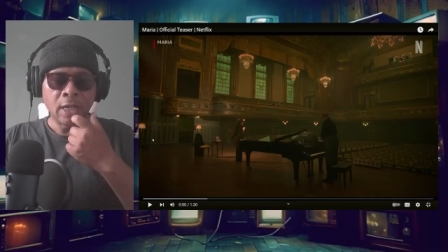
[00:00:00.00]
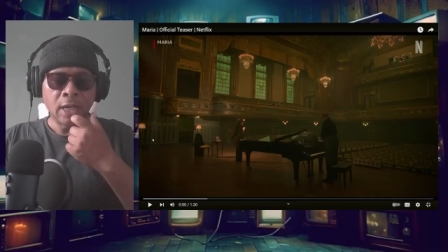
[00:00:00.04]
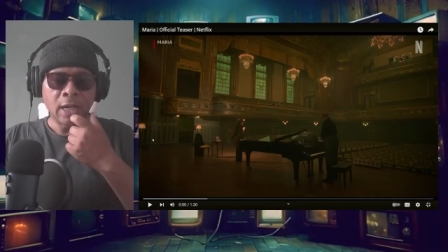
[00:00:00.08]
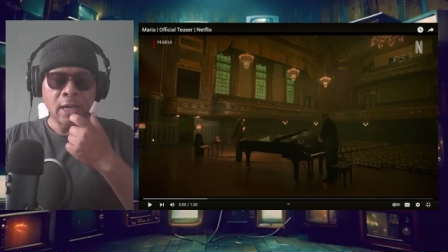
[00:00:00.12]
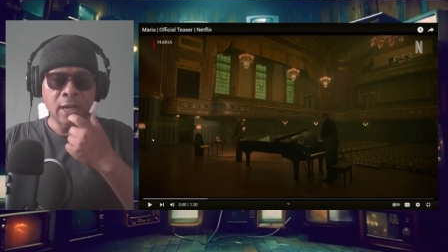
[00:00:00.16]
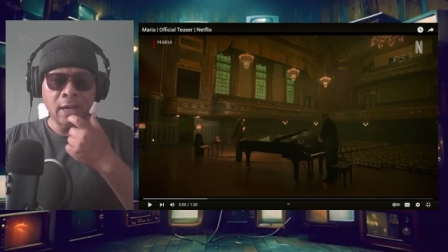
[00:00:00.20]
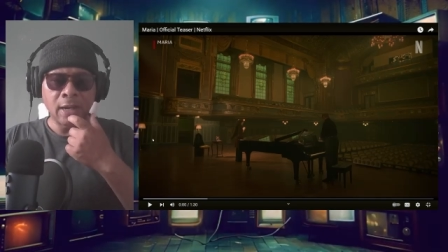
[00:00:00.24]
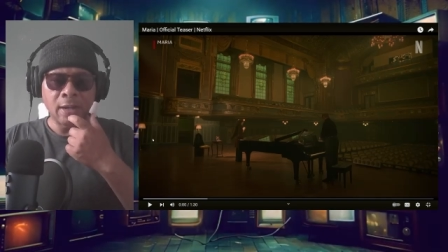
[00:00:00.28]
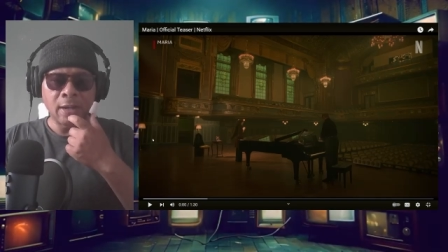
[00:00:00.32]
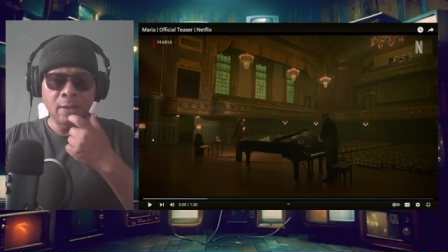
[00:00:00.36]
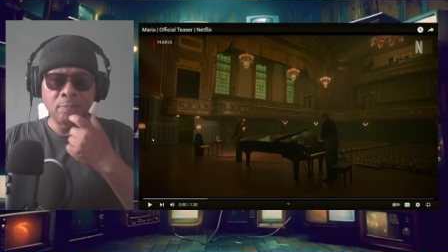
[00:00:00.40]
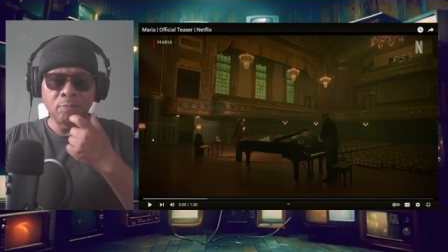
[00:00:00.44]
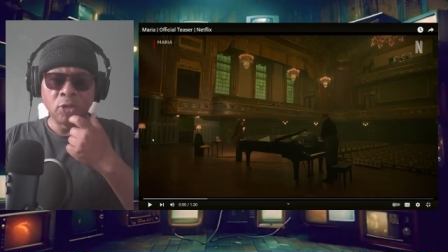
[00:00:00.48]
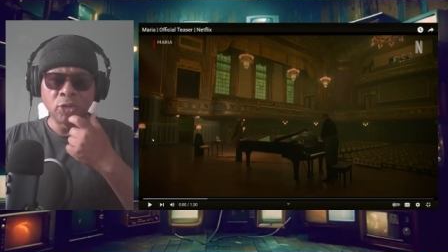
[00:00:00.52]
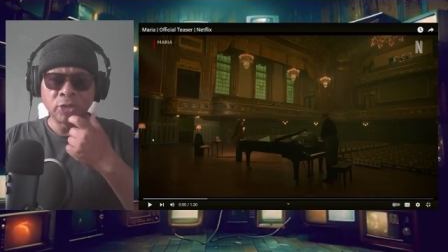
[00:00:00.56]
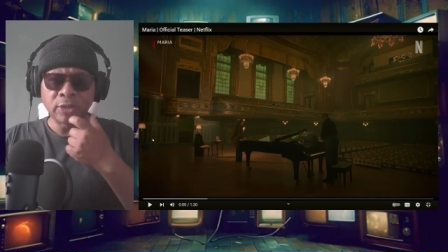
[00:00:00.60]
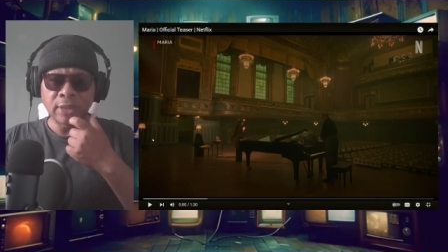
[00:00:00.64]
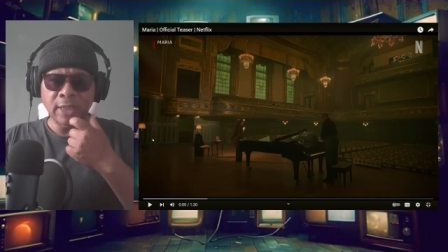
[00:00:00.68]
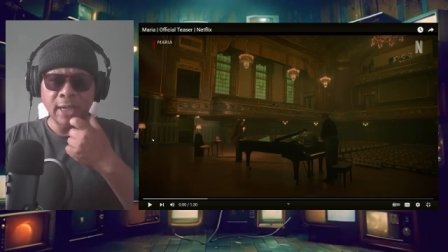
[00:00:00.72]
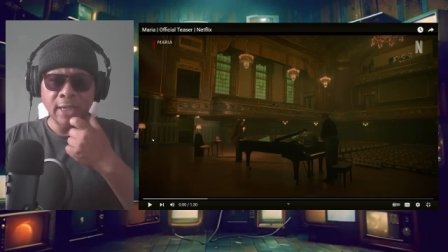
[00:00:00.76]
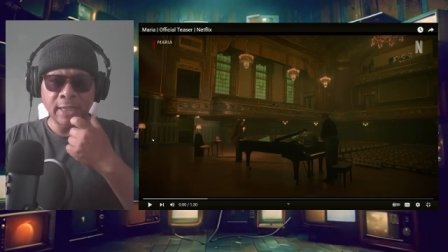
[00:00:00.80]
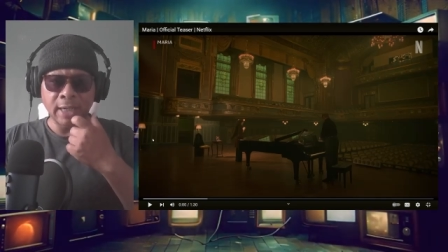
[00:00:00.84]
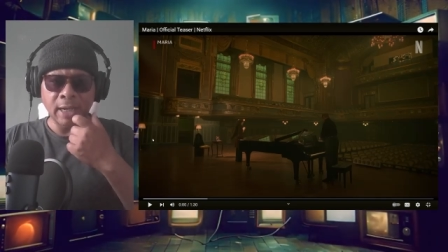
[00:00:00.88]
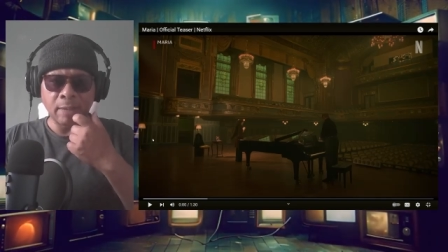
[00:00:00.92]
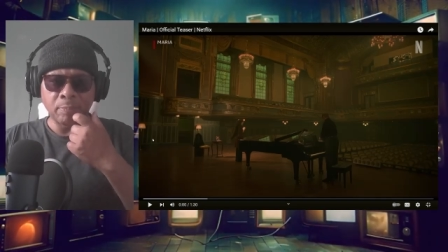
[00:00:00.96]
Uh, most
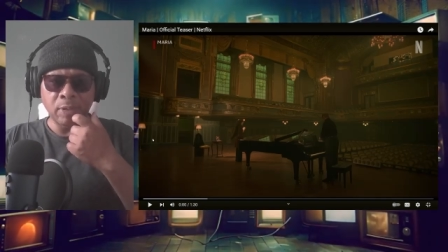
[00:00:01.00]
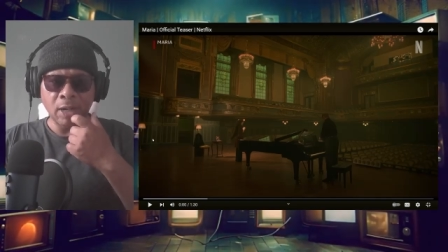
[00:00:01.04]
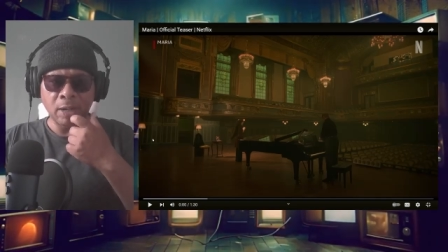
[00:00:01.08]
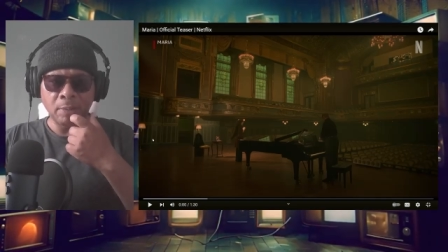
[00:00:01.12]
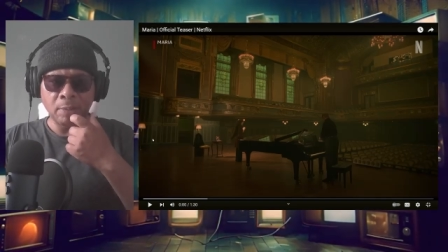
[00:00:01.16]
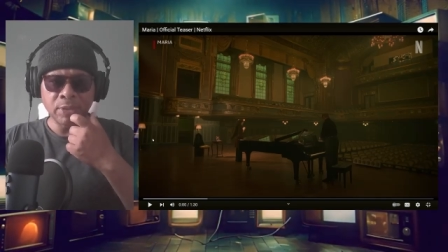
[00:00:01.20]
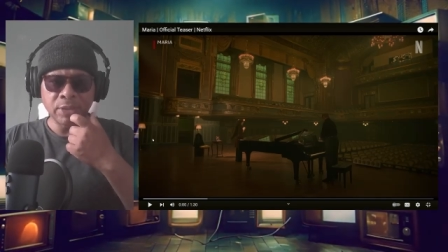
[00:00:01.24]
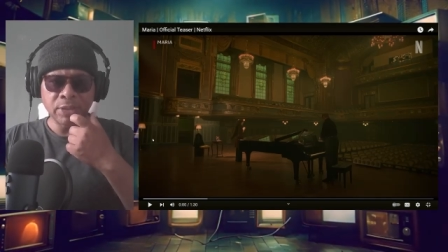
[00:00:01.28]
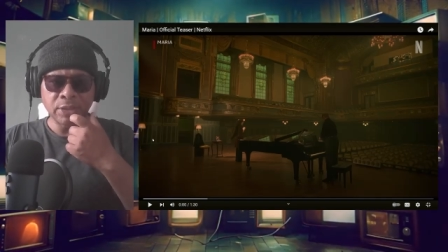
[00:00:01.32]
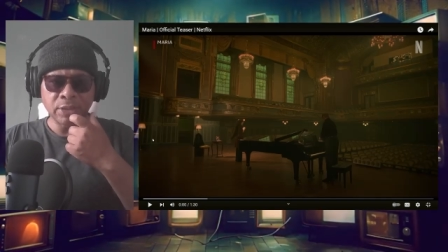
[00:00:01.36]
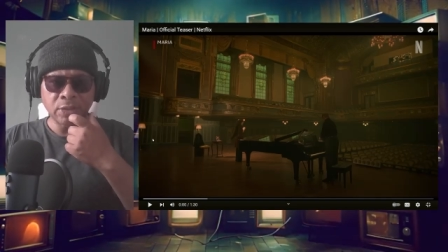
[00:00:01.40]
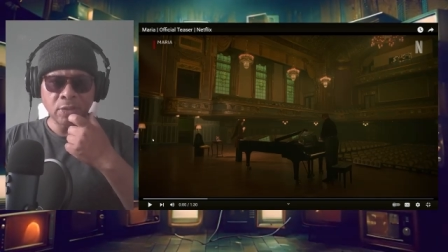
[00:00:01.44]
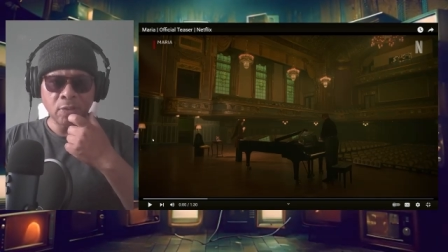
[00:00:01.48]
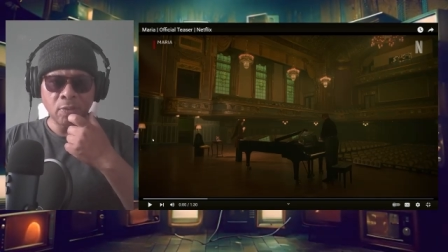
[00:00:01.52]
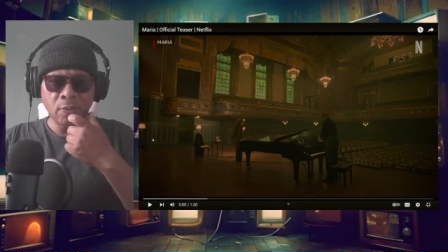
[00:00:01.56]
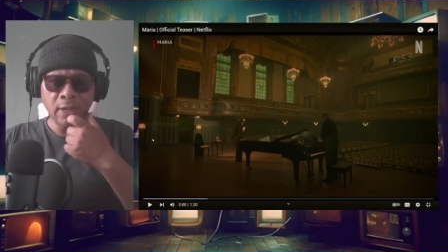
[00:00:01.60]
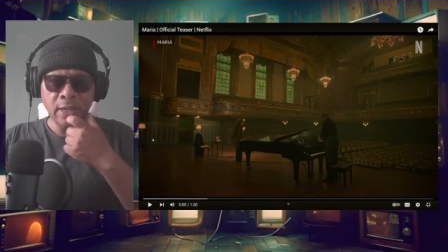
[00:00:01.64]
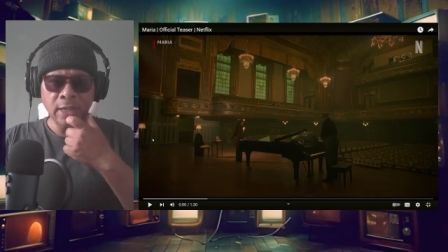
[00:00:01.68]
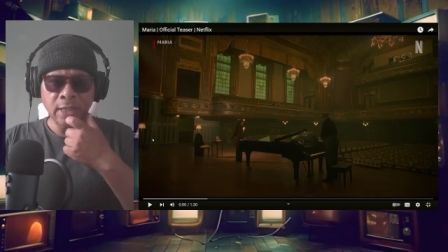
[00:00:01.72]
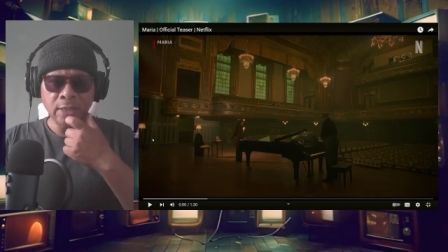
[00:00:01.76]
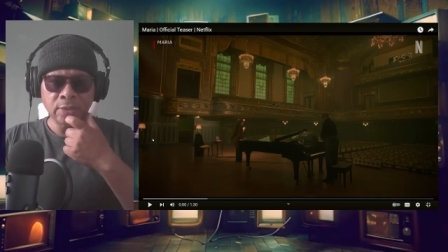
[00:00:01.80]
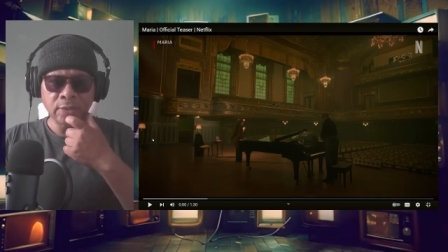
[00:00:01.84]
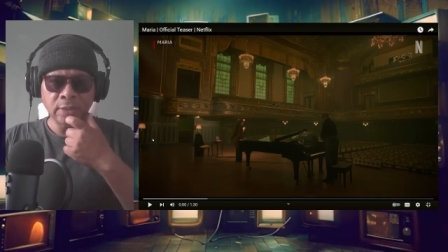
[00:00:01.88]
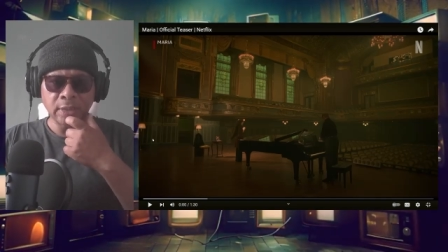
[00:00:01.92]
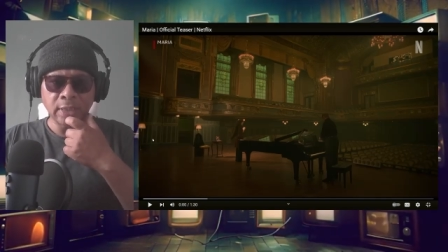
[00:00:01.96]
likely I'll probably just go
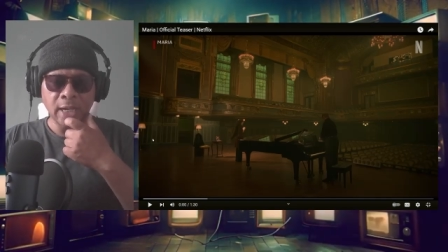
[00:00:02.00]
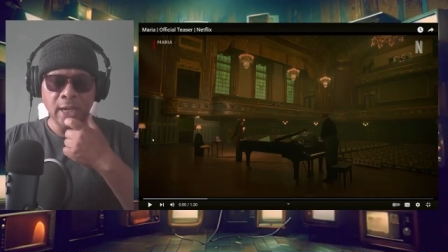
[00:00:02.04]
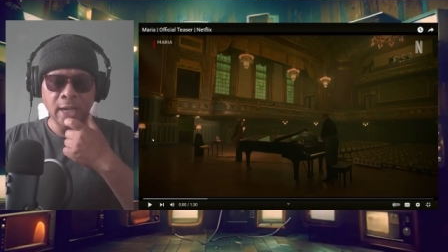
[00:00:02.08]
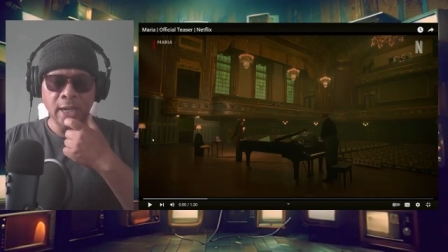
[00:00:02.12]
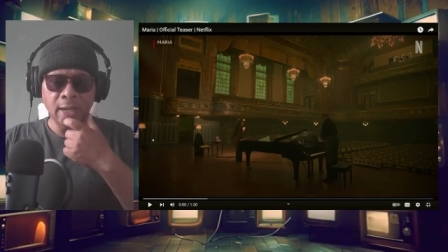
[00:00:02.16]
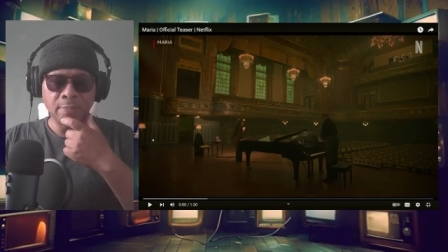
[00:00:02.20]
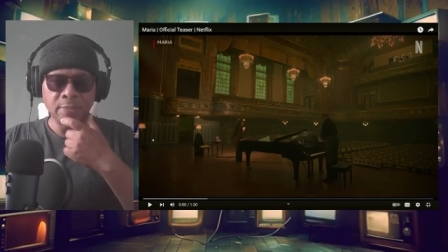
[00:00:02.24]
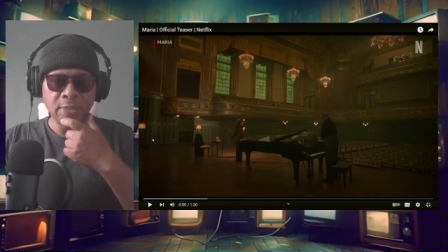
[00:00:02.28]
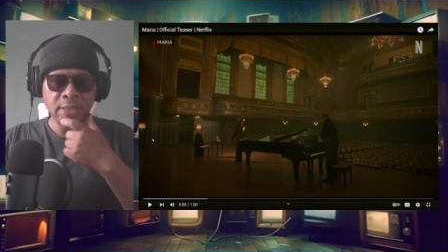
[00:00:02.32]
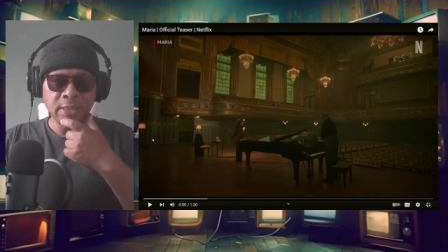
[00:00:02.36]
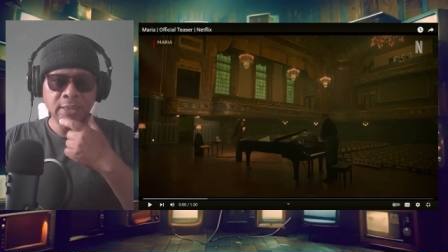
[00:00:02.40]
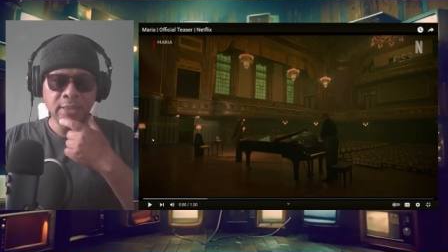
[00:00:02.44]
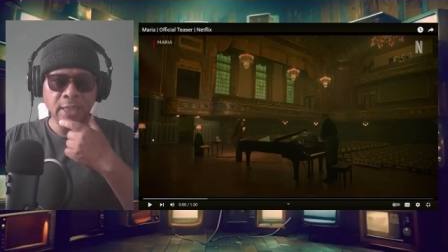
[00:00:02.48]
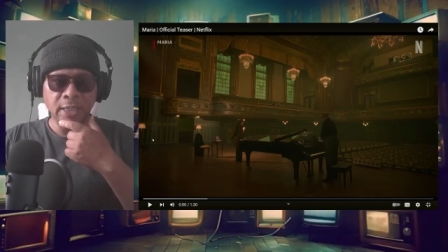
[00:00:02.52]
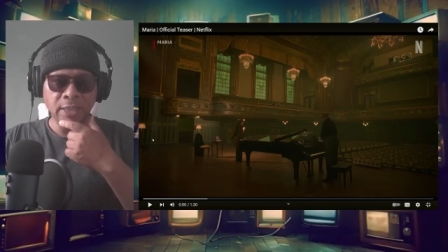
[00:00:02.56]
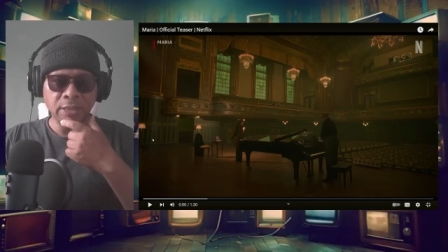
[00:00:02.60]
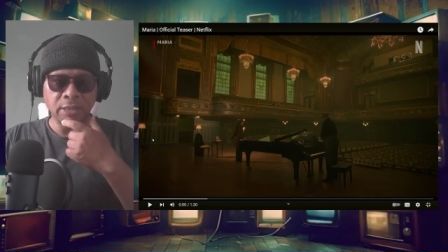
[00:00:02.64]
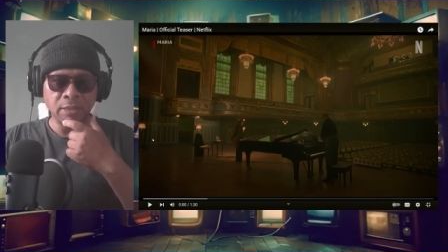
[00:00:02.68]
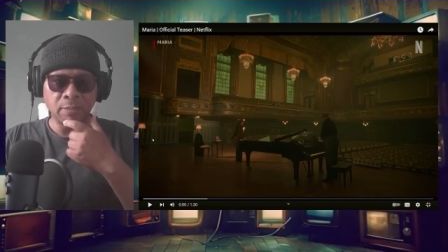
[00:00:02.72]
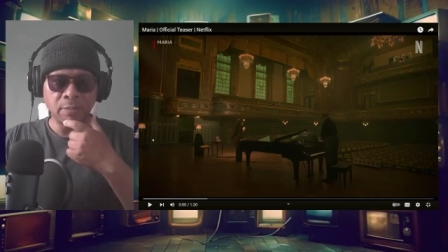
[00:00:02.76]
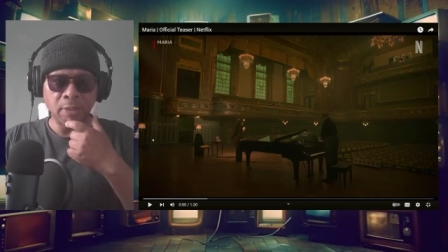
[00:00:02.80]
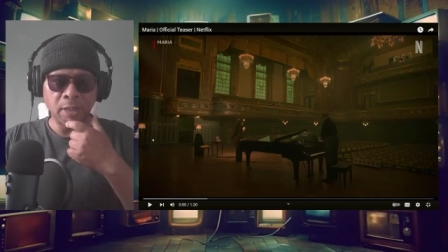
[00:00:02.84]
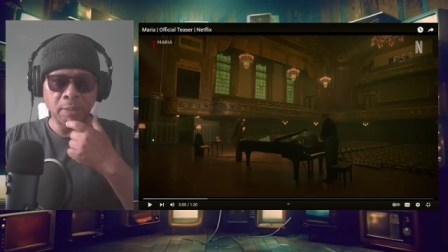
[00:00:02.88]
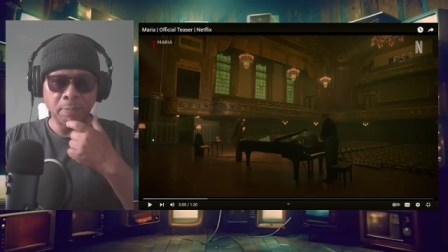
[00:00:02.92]
ahead to the comment section.